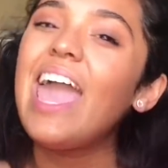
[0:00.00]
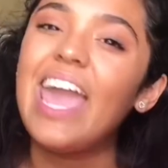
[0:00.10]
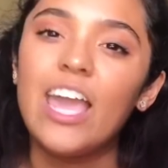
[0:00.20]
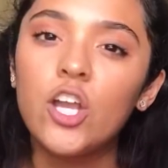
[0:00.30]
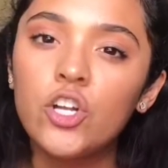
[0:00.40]

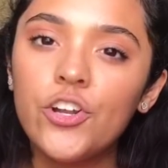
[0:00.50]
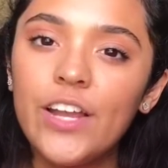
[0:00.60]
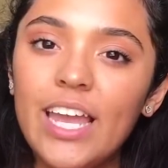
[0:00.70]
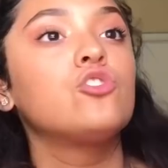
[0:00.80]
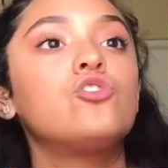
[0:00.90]

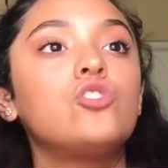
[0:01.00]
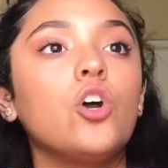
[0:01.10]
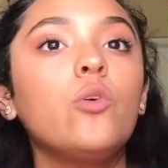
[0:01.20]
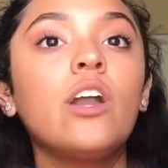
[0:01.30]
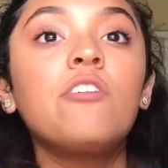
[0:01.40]
angry,
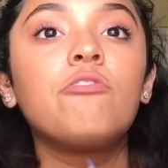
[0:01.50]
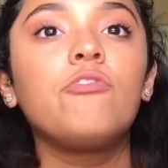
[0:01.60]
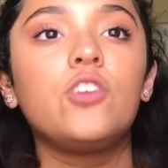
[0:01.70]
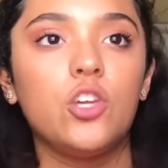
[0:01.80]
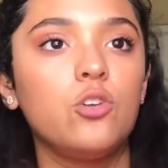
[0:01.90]
so
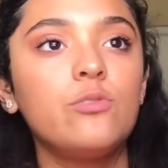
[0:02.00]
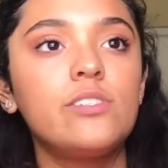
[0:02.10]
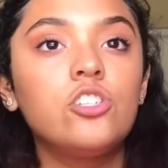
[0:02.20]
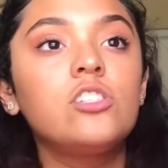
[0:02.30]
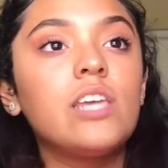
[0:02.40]

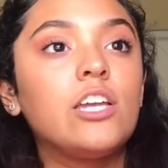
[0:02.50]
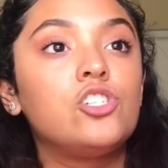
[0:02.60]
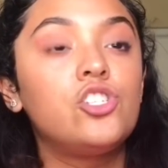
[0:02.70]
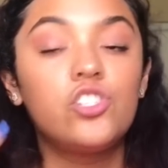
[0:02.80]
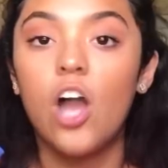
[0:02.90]
confused, just like
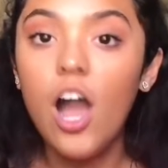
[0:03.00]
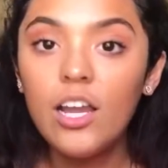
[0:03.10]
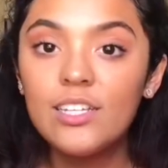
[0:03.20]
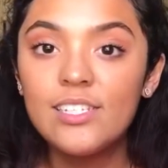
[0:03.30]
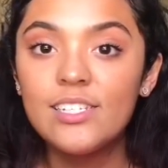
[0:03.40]

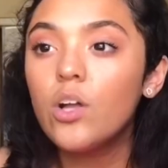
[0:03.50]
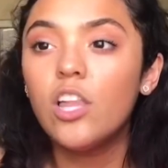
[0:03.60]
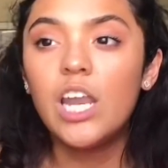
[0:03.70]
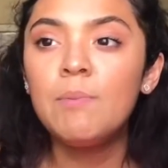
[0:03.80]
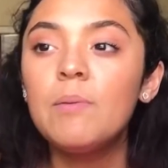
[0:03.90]
shocked. A
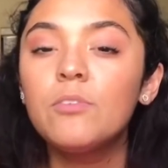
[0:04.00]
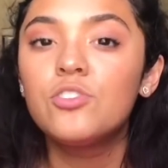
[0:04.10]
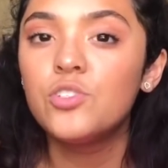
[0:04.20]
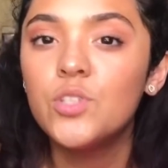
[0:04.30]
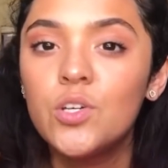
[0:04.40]
lot of people
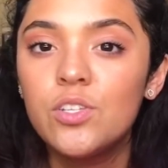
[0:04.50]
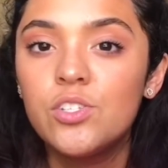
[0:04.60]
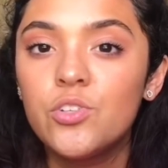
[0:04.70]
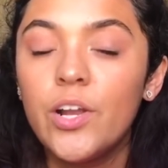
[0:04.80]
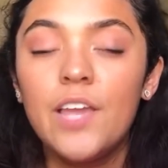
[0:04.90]
do know
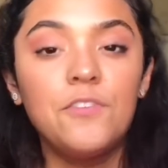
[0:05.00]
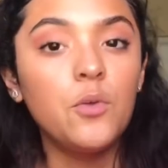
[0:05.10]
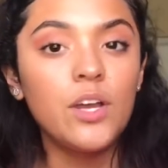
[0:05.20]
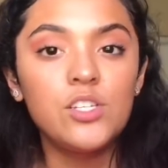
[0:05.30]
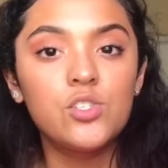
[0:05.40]
this story. If you
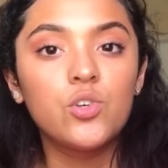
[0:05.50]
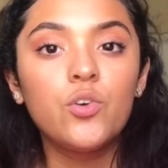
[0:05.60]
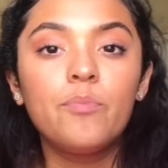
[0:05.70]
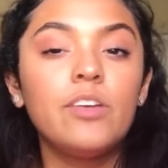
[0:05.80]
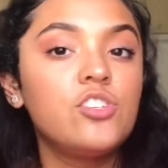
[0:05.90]
went to school
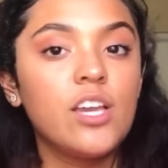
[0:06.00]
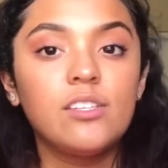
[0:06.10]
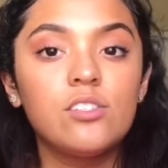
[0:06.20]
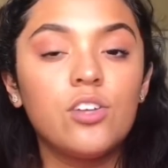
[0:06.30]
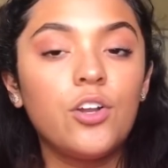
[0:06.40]
with me,
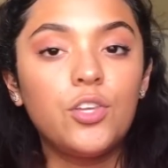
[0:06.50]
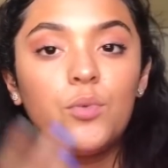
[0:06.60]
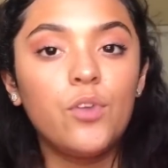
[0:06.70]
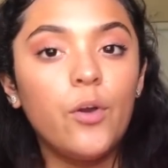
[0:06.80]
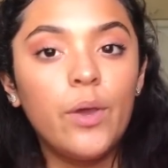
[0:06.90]
chances are
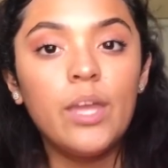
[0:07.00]
you know